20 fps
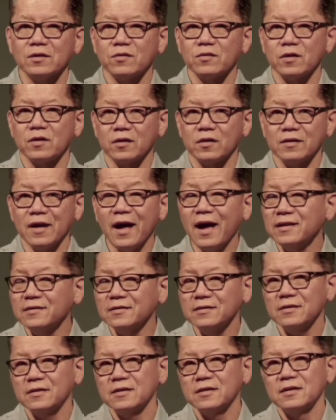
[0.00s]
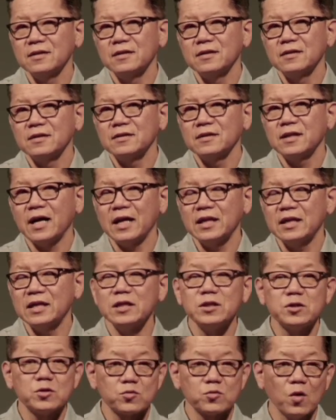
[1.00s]
their land that
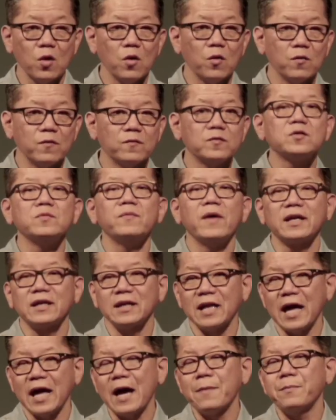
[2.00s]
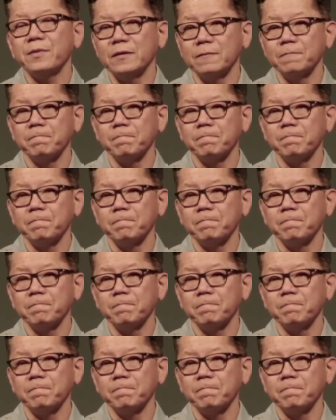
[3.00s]
he strove to make it happen.